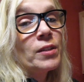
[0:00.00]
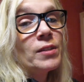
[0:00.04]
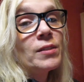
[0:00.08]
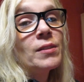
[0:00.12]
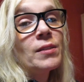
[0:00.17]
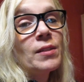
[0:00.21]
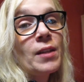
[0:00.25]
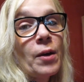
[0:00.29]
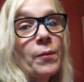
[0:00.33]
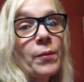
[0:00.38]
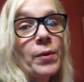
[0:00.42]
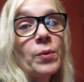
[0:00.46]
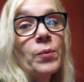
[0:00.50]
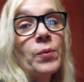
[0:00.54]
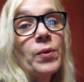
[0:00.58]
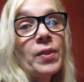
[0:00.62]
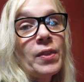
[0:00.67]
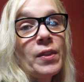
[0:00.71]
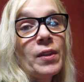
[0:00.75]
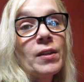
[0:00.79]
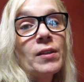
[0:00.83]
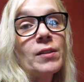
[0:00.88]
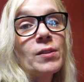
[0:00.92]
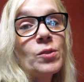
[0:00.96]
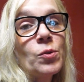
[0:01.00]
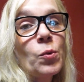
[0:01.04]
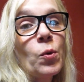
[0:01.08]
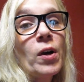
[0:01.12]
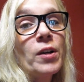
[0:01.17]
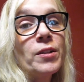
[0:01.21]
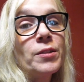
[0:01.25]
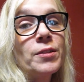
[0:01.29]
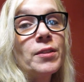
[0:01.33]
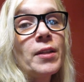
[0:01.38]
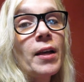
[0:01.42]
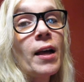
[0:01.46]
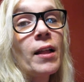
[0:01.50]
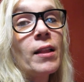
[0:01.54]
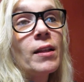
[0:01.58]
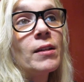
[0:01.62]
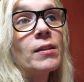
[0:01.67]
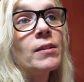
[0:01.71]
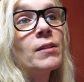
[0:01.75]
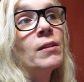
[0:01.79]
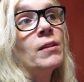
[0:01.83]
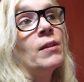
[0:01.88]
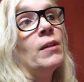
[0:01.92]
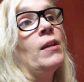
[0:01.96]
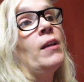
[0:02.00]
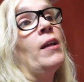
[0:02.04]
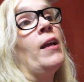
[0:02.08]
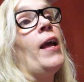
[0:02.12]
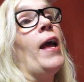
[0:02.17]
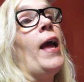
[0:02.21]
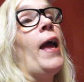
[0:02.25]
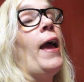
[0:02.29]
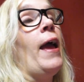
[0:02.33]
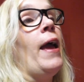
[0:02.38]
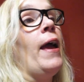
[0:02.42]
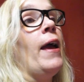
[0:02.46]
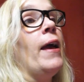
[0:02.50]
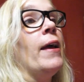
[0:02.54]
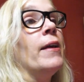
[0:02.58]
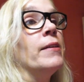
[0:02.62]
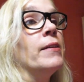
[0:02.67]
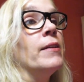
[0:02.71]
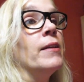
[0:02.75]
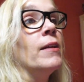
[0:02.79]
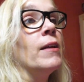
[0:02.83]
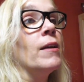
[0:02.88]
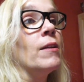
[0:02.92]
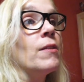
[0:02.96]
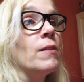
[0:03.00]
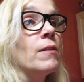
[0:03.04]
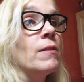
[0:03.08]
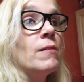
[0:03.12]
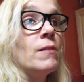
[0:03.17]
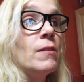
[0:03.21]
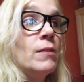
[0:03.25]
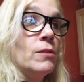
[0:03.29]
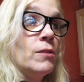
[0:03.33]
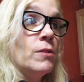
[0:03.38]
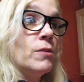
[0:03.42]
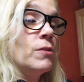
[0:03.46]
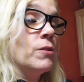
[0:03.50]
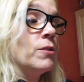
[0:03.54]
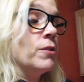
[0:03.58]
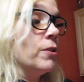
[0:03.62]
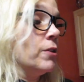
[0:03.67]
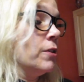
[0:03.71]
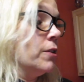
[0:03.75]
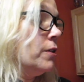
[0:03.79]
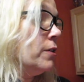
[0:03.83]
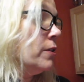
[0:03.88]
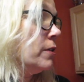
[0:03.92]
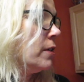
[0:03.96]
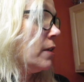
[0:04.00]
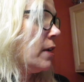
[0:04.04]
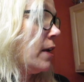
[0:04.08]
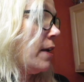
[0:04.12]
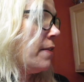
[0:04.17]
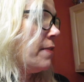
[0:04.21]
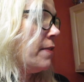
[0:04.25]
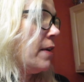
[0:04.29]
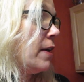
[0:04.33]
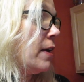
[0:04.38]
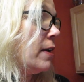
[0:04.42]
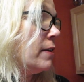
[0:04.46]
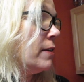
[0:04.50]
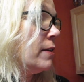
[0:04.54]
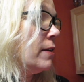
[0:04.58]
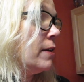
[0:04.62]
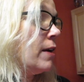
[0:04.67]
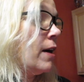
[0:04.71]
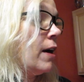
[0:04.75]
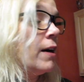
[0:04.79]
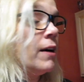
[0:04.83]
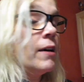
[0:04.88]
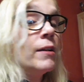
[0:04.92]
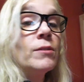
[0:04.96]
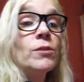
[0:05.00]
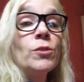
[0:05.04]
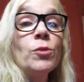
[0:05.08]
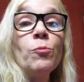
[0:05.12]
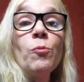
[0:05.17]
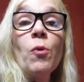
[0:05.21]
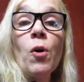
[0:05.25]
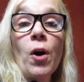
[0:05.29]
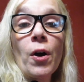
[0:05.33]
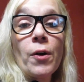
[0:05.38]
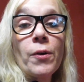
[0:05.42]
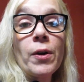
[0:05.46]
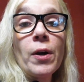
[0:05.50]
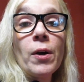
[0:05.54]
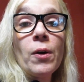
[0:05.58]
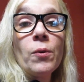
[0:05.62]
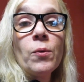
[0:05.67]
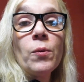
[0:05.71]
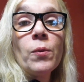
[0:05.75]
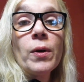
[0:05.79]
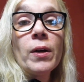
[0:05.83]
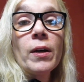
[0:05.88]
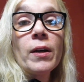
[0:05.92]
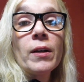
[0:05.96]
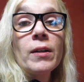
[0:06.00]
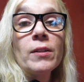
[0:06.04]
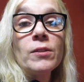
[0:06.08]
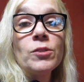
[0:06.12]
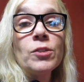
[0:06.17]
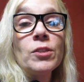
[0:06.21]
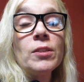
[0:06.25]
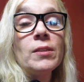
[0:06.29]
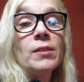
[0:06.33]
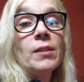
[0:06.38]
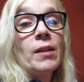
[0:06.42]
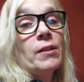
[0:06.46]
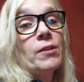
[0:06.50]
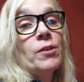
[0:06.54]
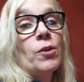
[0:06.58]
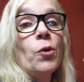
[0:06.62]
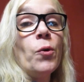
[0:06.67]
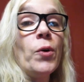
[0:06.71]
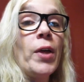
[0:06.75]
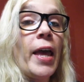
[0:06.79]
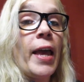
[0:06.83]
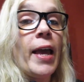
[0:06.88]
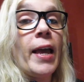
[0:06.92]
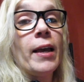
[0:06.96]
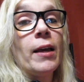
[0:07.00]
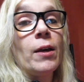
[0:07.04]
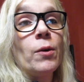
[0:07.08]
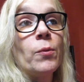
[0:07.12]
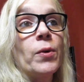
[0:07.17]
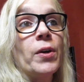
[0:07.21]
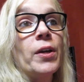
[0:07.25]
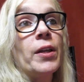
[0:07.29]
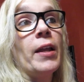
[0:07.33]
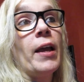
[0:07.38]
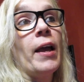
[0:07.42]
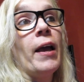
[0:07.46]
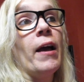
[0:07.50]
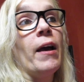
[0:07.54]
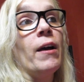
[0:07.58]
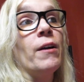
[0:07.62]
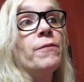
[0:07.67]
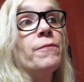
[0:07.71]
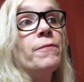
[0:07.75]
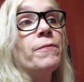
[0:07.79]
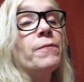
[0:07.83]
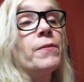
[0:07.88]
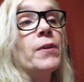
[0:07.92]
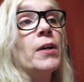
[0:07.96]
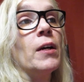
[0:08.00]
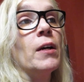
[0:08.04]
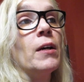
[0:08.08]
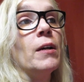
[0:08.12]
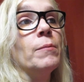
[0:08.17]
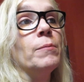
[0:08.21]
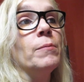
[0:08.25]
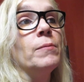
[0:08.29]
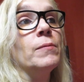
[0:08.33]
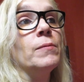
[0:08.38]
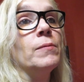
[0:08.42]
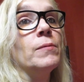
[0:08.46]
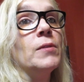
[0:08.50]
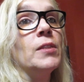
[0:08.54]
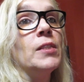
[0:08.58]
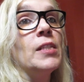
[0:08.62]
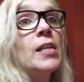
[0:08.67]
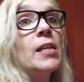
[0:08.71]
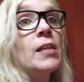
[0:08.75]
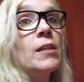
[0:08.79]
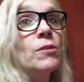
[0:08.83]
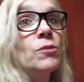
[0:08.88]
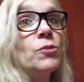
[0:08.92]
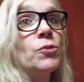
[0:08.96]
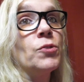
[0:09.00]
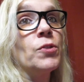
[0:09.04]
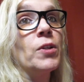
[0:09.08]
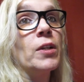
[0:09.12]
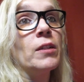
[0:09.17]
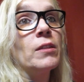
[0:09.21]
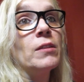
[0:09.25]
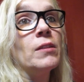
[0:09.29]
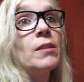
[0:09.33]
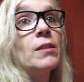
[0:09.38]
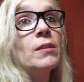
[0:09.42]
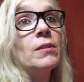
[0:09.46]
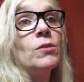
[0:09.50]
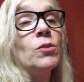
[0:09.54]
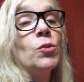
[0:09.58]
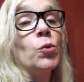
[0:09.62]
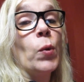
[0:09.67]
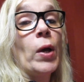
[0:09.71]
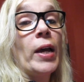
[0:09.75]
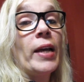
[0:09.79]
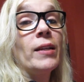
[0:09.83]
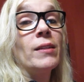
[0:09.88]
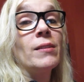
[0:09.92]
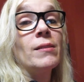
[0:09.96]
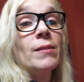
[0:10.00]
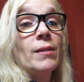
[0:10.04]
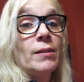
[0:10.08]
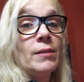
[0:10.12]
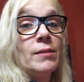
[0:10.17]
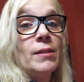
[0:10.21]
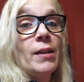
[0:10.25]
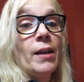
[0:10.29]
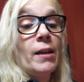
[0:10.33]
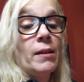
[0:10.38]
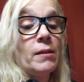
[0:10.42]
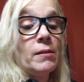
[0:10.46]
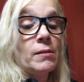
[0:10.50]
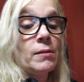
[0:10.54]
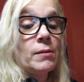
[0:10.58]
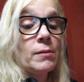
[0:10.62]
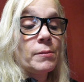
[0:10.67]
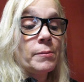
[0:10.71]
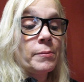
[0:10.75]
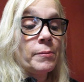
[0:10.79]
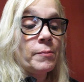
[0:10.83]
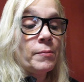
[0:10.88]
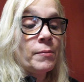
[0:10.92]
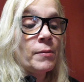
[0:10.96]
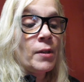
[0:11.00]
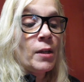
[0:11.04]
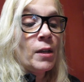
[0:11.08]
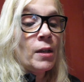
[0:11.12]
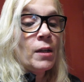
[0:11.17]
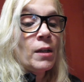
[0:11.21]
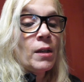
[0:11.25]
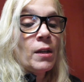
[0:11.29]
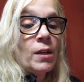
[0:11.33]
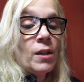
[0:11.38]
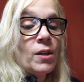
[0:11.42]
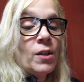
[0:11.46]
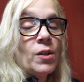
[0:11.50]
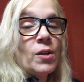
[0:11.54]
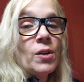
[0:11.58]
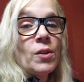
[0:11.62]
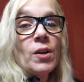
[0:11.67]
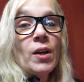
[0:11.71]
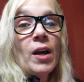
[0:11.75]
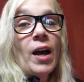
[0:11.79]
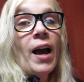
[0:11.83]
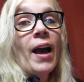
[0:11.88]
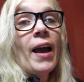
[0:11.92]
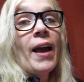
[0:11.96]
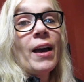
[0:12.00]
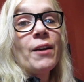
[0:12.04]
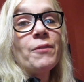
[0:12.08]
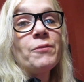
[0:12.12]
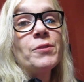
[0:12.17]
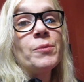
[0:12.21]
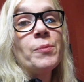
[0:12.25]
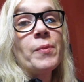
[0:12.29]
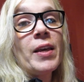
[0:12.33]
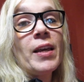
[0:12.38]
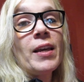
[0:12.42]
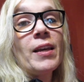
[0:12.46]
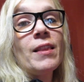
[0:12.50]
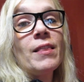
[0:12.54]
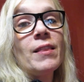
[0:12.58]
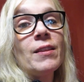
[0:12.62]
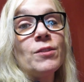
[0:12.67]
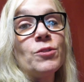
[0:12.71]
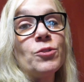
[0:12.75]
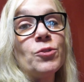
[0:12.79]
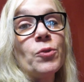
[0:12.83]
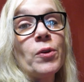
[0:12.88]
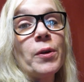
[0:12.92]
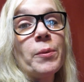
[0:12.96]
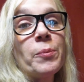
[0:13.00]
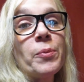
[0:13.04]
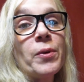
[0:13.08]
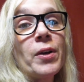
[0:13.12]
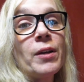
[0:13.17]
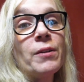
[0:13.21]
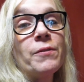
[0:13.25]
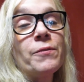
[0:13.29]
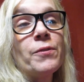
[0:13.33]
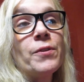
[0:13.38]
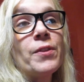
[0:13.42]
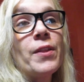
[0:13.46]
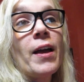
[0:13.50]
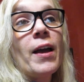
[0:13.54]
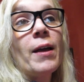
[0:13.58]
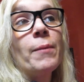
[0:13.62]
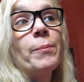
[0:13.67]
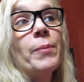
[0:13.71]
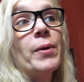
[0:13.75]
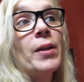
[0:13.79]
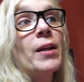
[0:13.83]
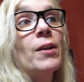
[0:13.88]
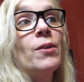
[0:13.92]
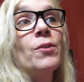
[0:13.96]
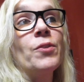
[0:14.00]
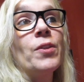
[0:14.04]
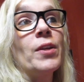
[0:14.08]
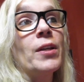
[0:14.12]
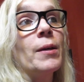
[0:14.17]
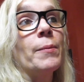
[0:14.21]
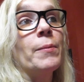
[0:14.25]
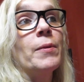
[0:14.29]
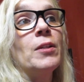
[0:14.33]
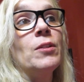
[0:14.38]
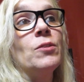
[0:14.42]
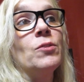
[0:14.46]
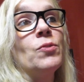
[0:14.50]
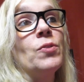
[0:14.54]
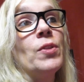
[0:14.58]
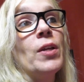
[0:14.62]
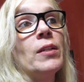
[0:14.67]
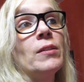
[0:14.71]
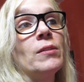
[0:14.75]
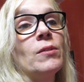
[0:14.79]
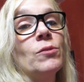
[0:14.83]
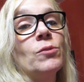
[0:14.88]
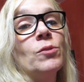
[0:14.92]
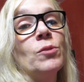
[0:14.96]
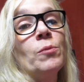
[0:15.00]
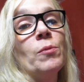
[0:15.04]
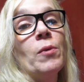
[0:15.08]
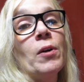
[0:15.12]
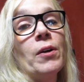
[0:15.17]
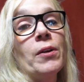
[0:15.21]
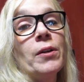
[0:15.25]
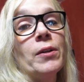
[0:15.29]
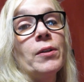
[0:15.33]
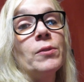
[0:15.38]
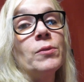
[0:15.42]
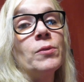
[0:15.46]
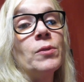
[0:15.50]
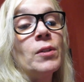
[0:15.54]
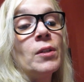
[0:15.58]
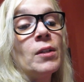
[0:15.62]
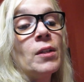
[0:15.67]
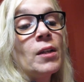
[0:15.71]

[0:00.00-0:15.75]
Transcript: it's going with the squash salad and the dessert. And then tomorrow, she said no cake. We're going to have deconstructed Twix sundaes. I have to make the shortbread for that, but I don't think I'm going to do that till tomorrow.